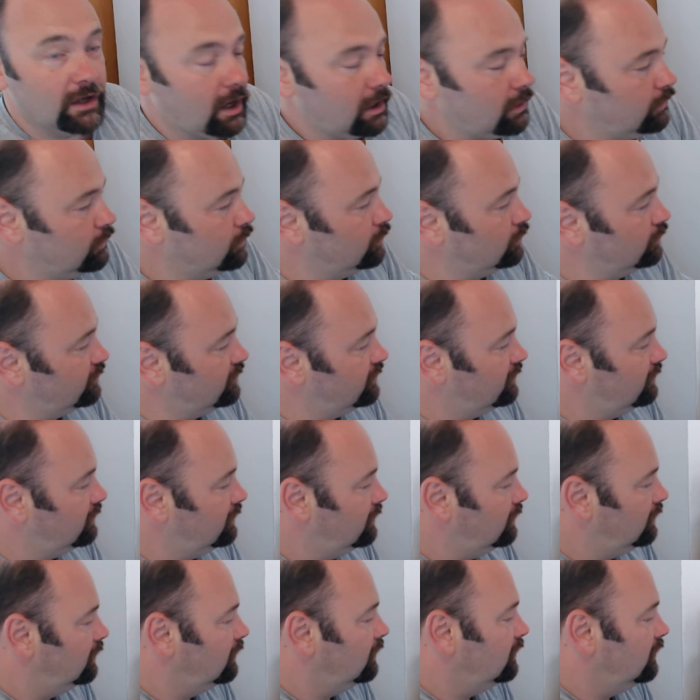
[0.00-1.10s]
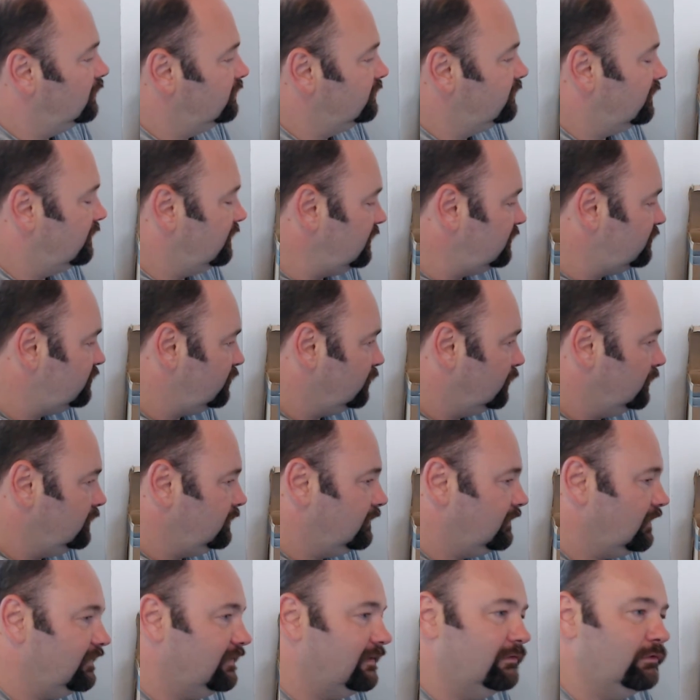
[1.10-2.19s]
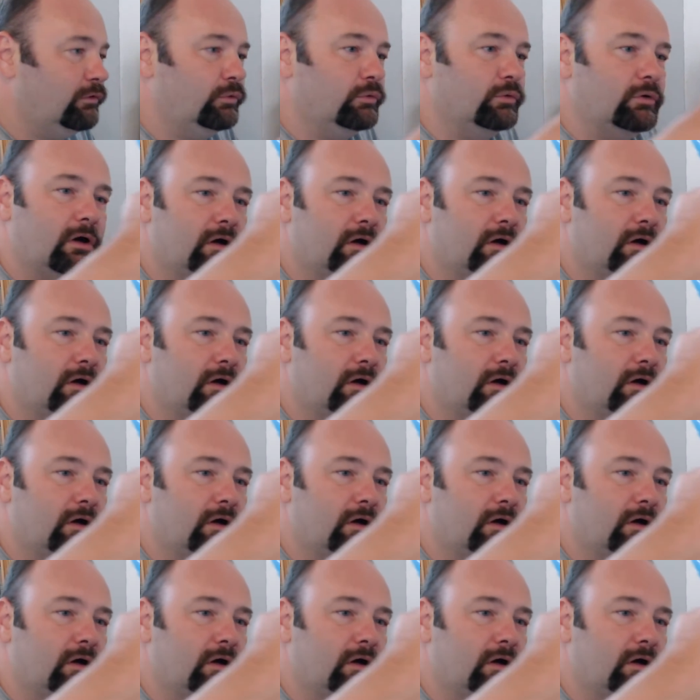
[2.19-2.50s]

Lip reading: code. So this one, and they're all